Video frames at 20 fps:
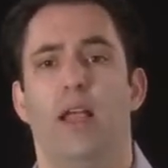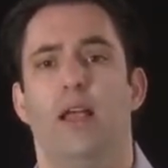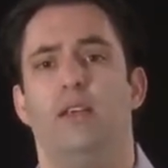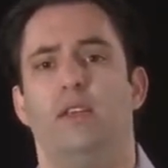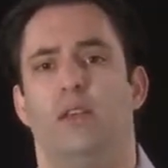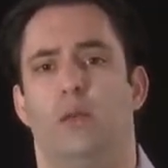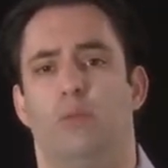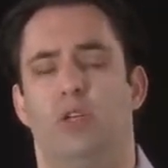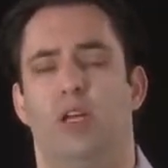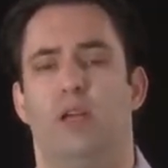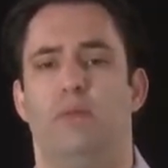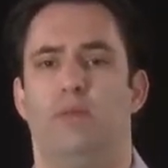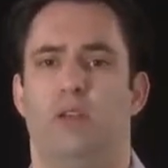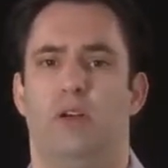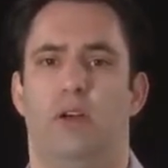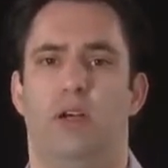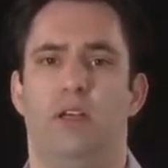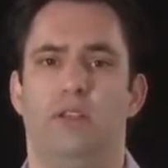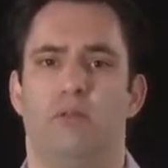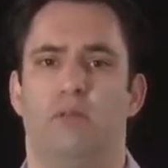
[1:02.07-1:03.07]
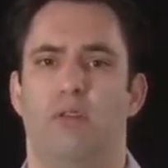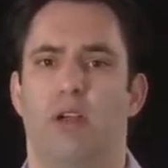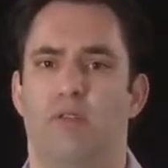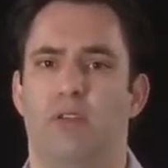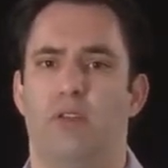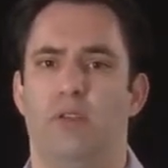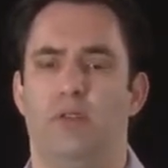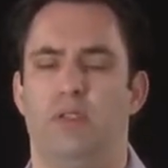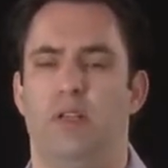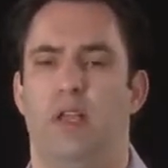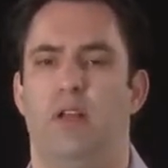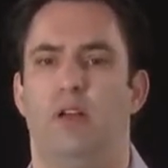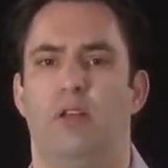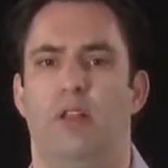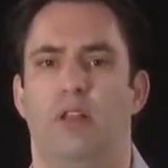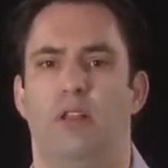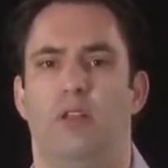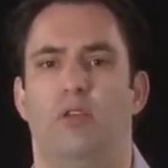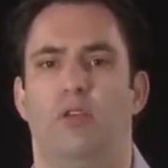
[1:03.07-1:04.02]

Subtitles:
Sometimes there is a revenue center that